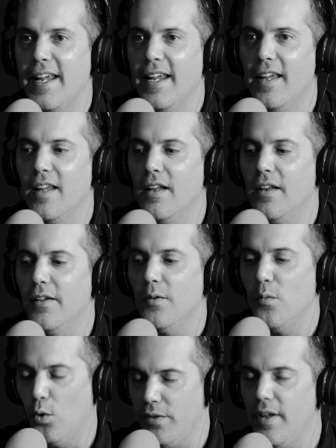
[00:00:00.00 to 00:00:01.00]

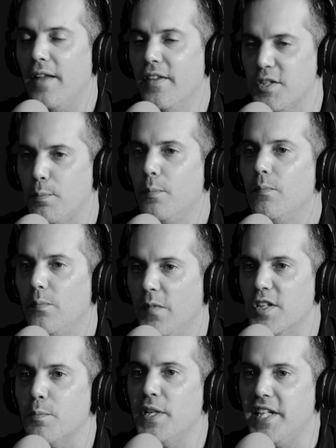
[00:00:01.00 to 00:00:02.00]
And
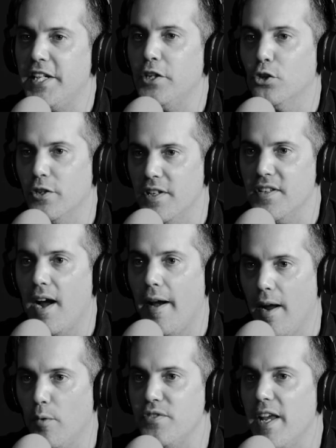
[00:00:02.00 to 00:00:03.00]
this particular
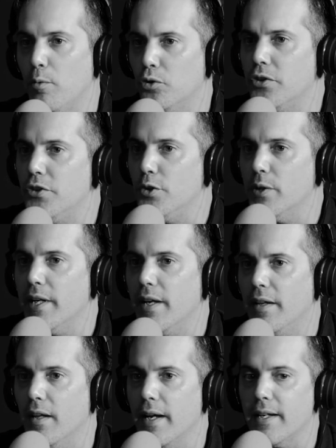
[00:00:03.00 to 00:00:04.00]
design, I was able to do
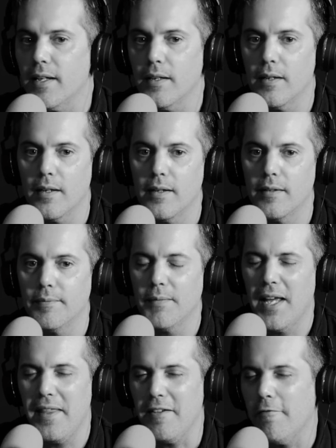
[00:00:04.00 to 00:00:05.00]
it in I
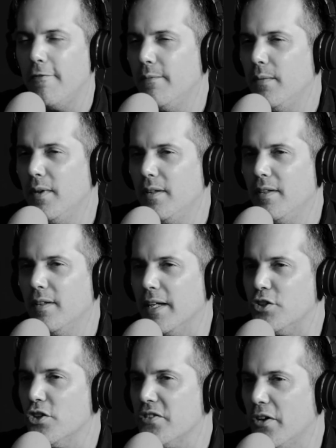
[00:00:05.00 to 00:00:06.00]
think
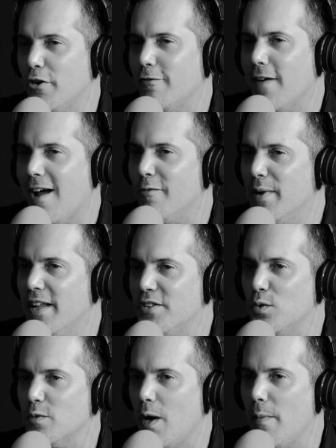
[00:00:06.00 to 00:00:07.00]
just under 5
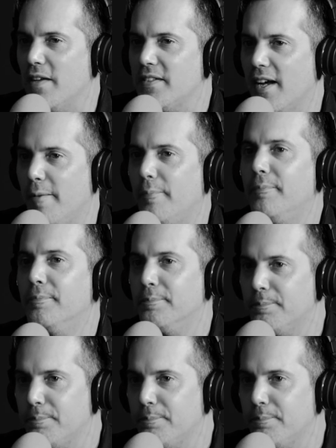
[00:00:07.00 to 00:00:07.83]
minutes was my best time.